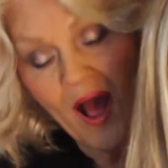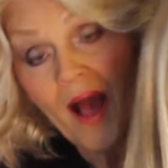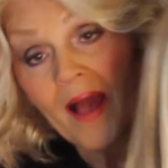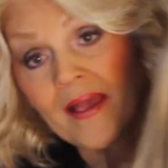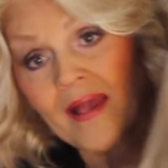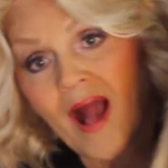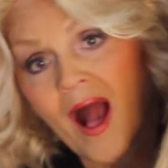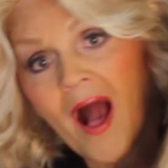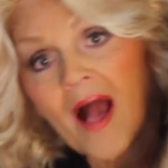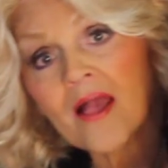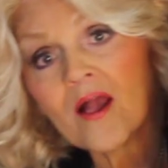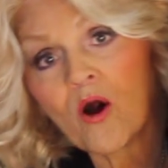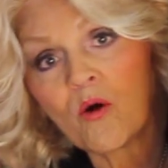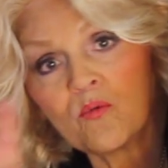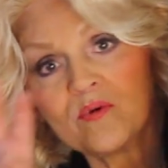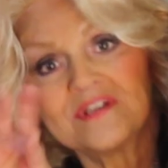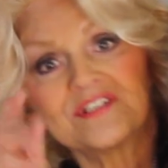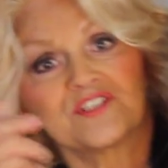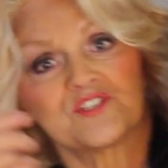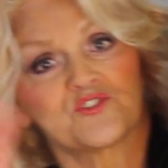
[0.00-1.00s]
I
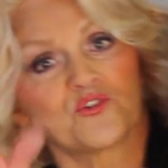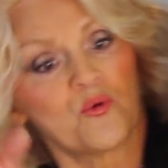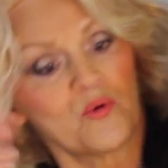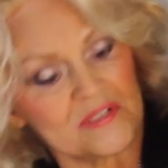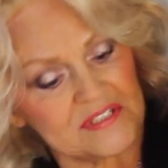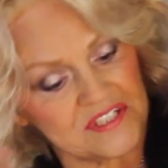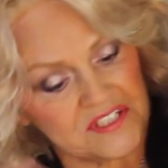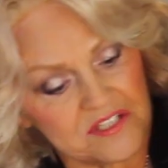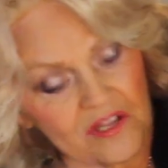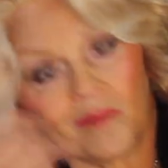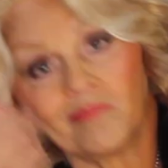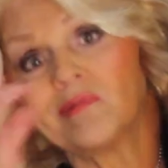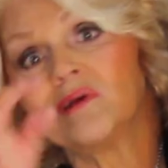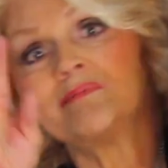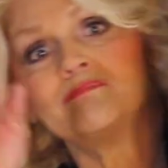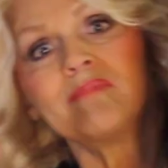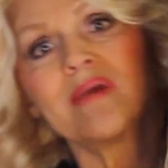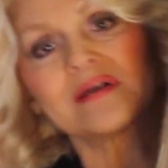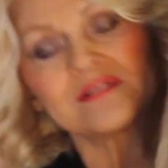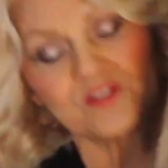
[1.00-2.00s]
always twist them
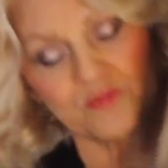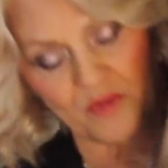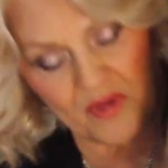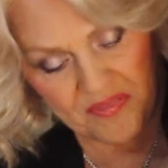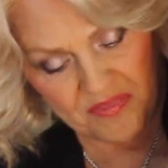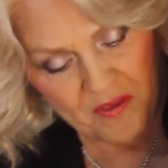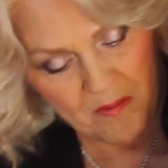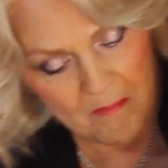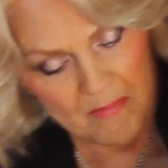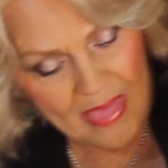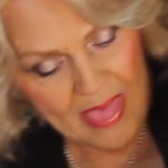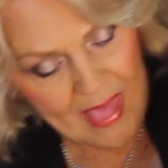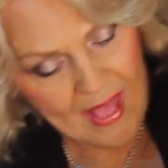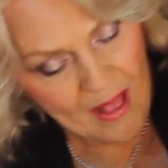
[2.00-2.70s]
and mess with them,